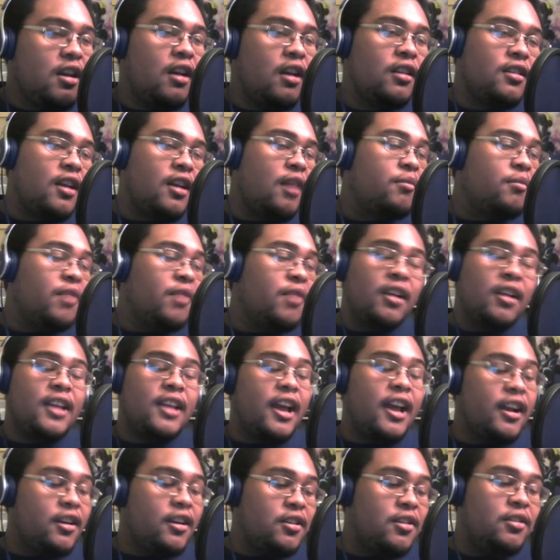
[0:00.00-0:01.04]
I'm not
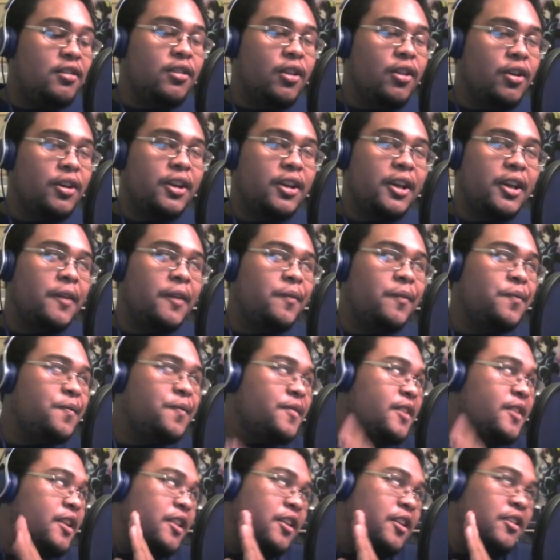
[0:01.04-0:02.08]
that good looking.
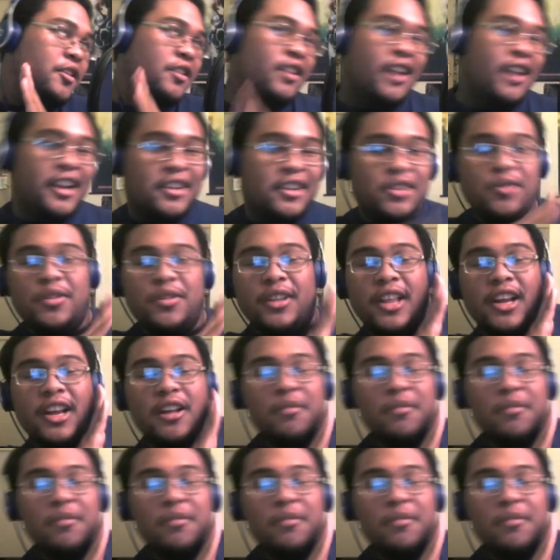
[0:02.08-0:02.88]
And they're like doing like a